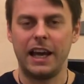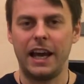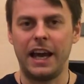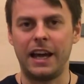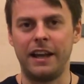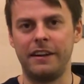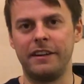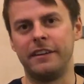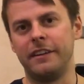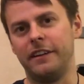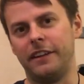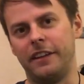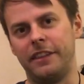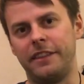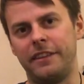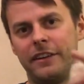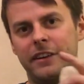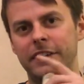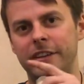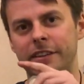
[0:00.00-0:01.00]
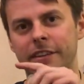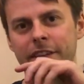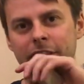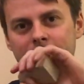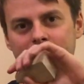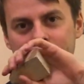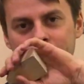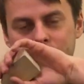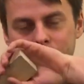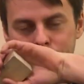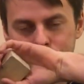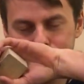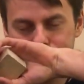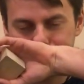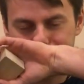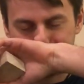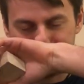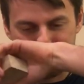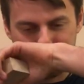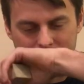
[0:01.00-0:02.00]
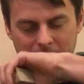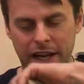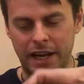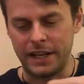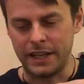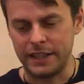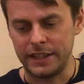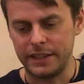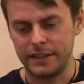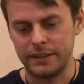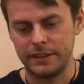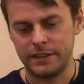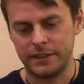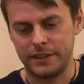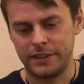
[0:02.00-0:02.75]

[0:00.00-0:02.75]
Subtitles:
And the third thing I